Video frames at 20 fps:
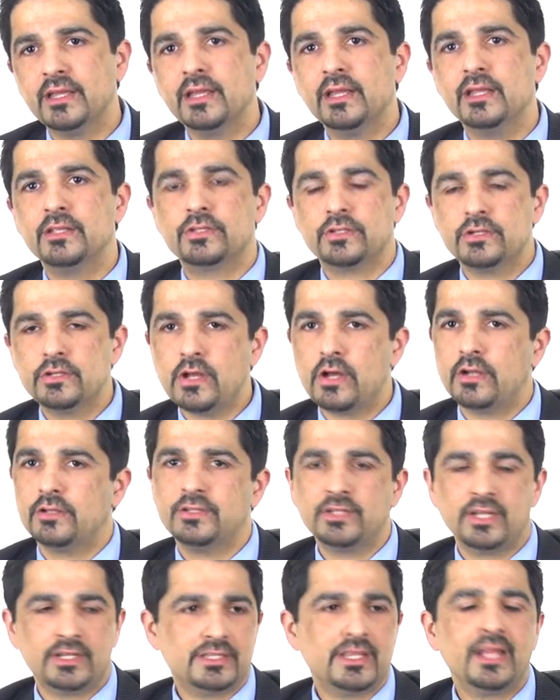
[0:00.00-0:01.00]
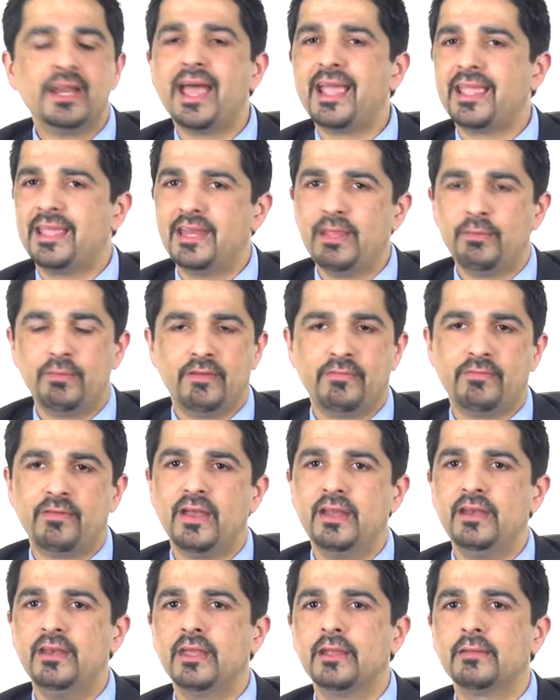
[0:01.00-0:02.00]
It's not just an academic
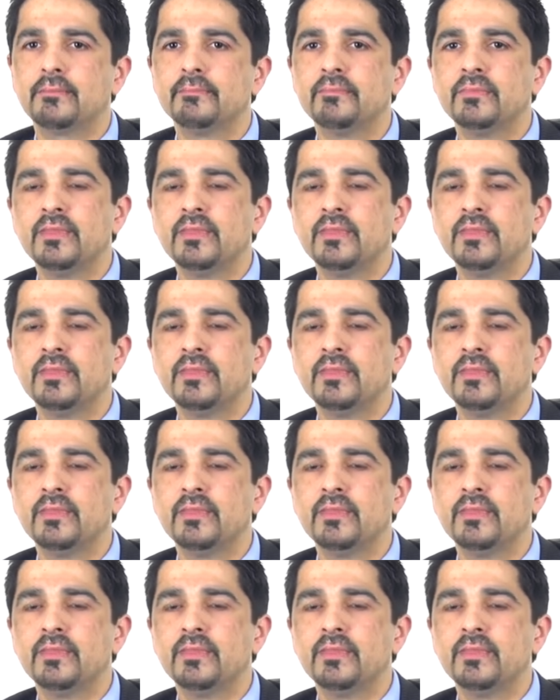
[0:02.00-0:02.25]
finding.